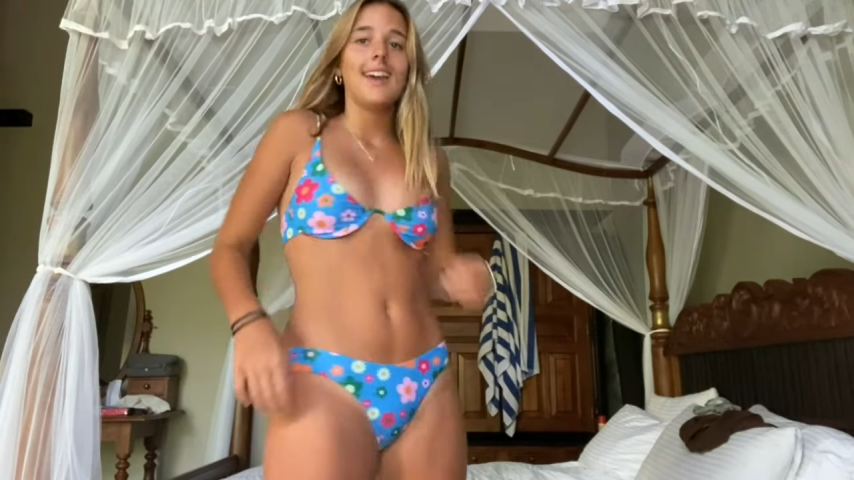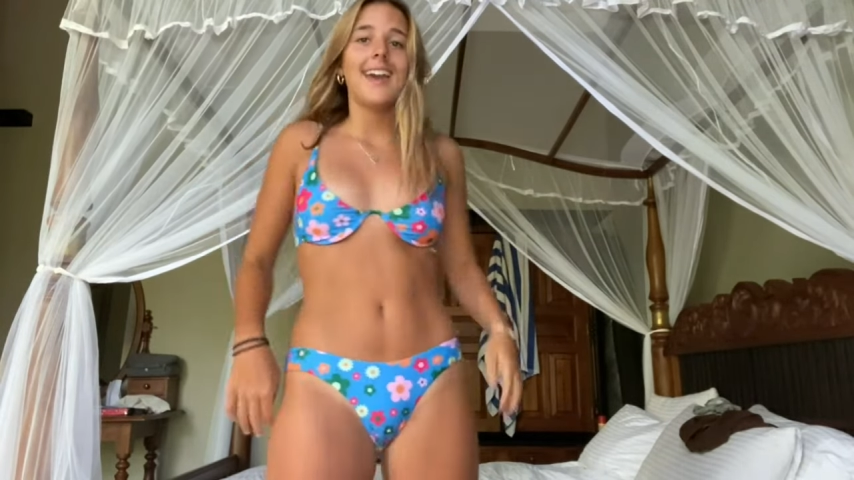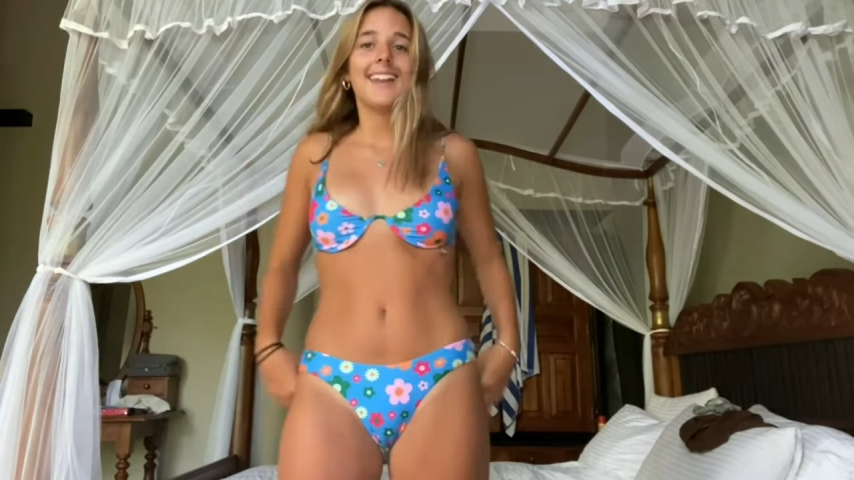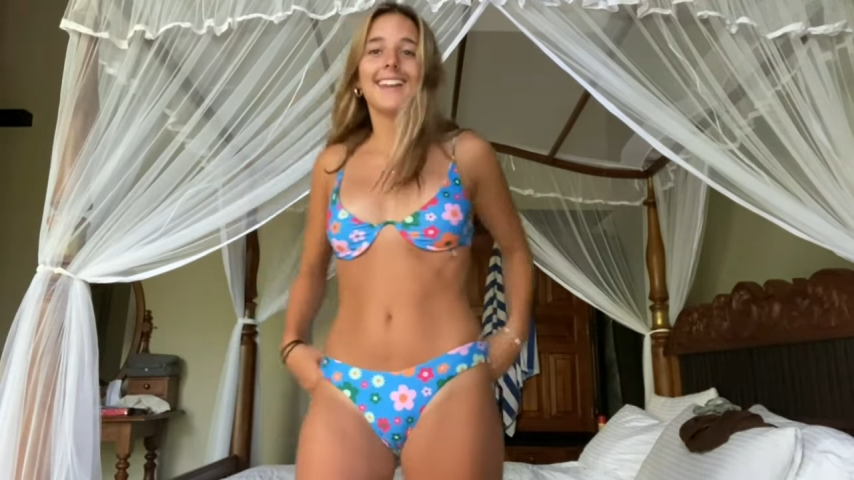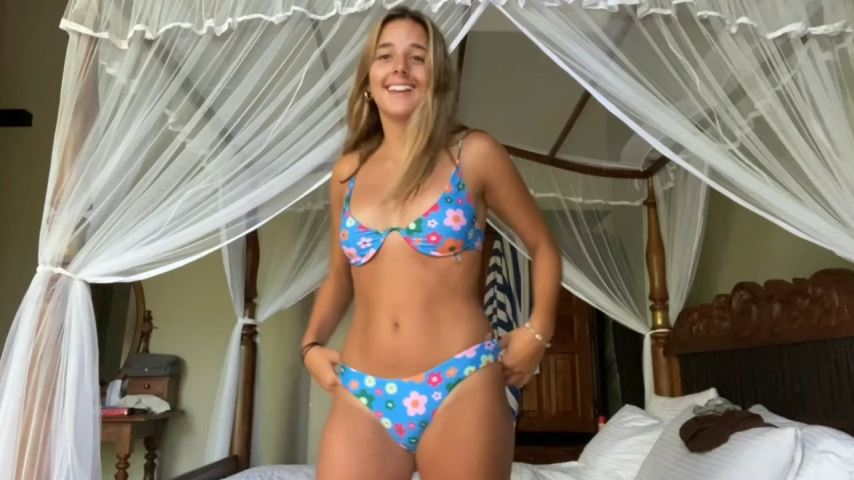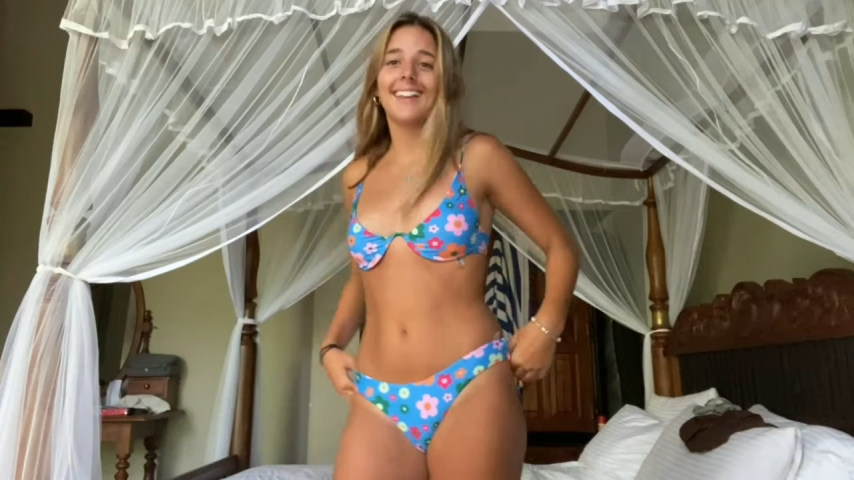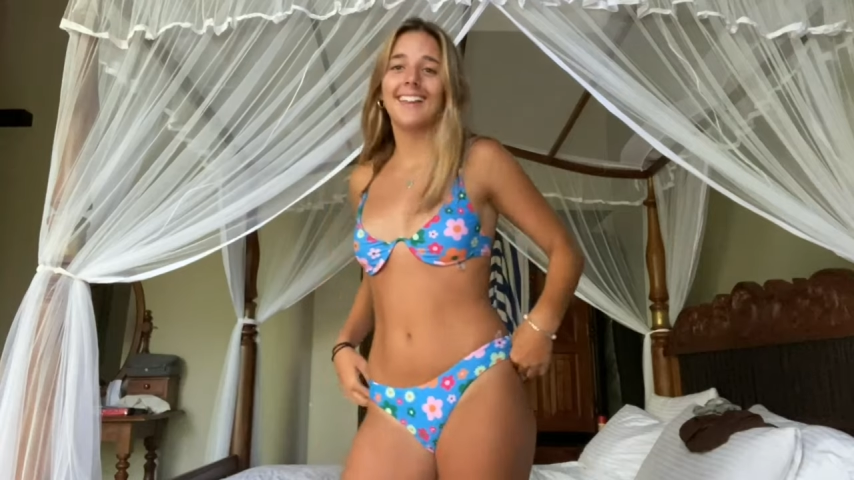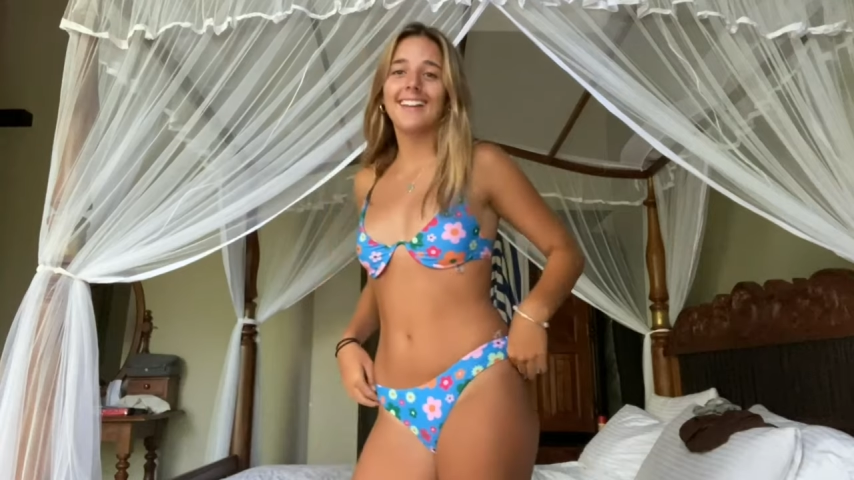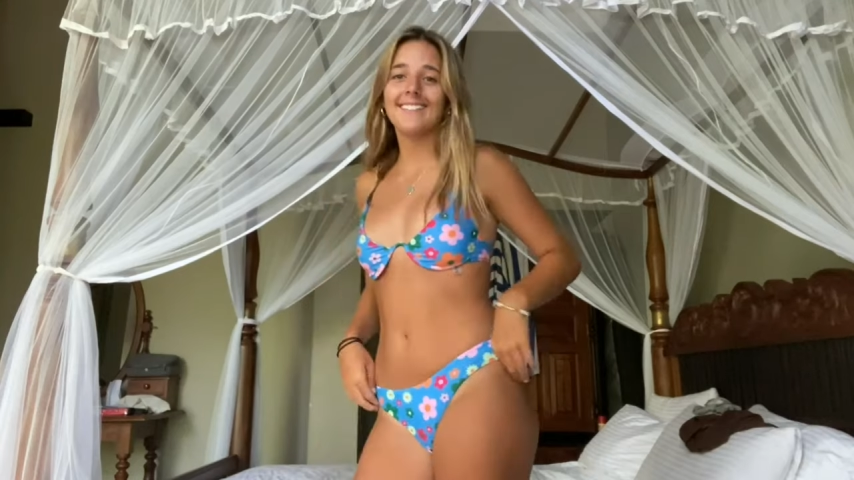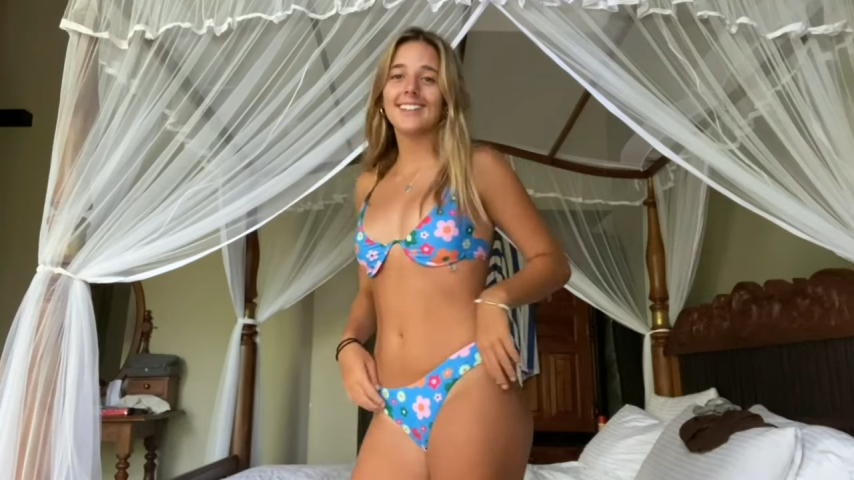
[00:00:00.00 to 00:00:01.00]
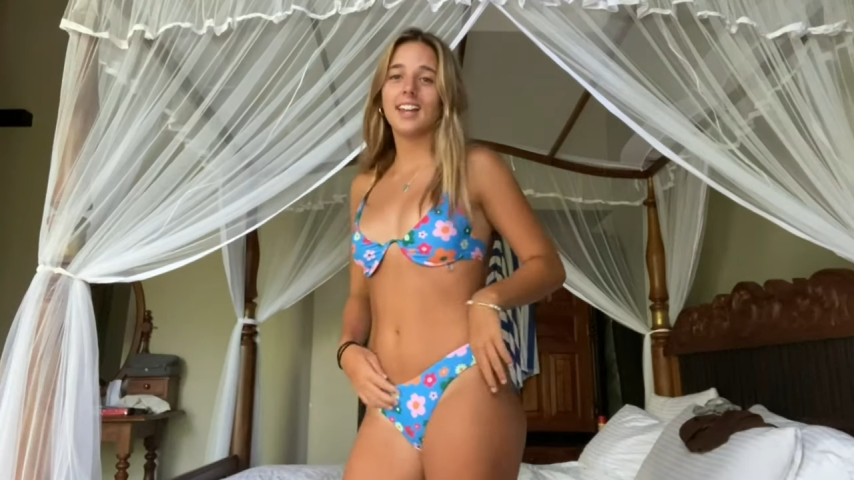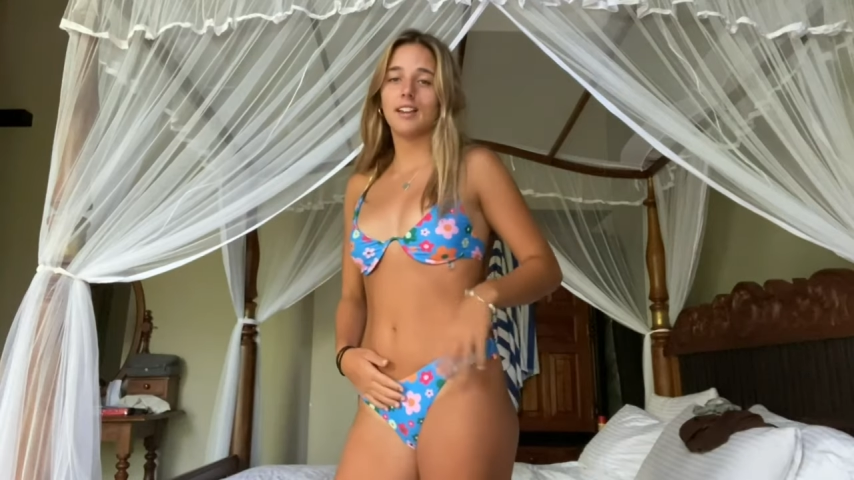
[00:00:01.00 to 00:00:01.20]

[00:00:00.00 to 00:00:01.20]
And I love it.